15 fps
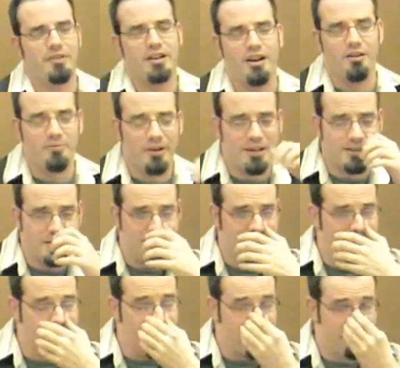You know, because
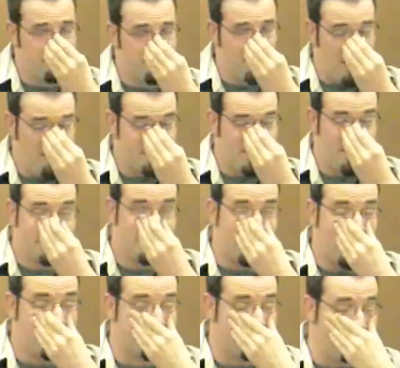my full name sounds
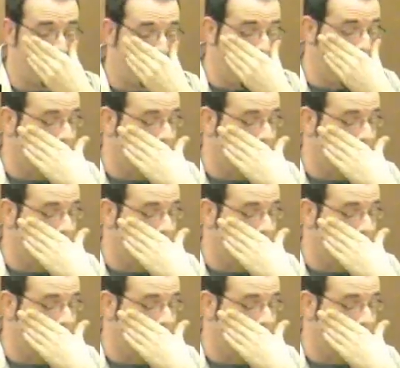like I'm from